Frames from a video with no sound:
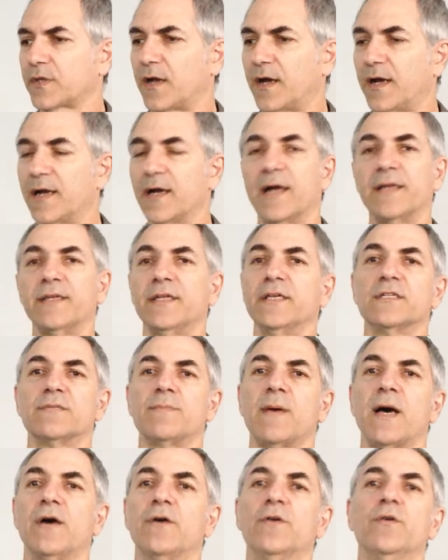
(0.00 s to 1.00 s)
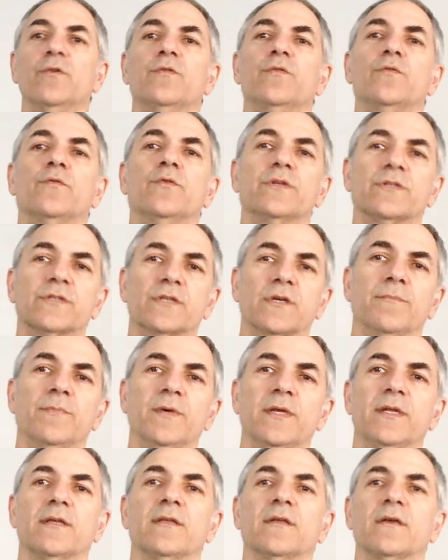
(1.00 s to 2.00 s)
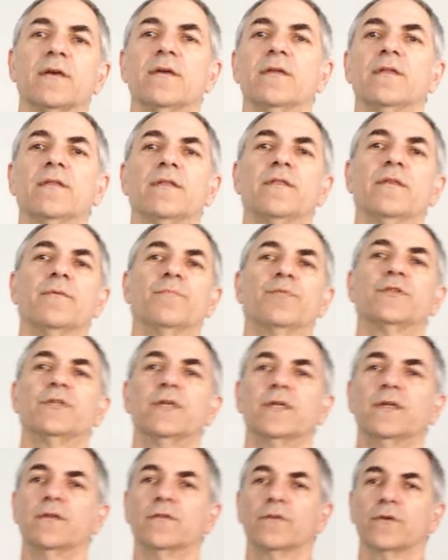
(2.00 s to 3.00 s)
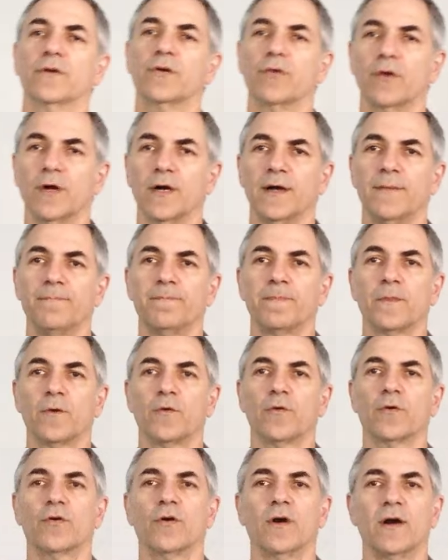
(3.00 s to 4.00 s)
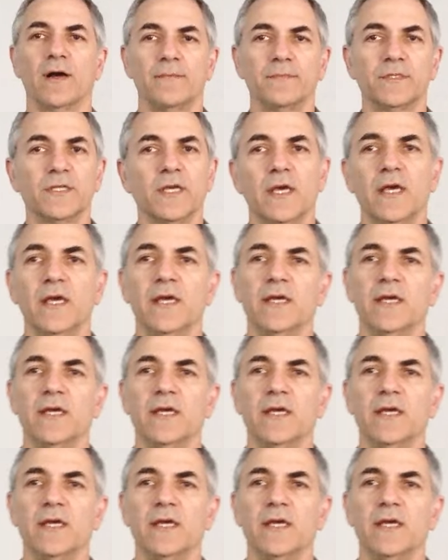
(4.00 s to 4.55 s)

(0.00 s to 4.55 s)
ideas about who is committing the particular crime or crimes,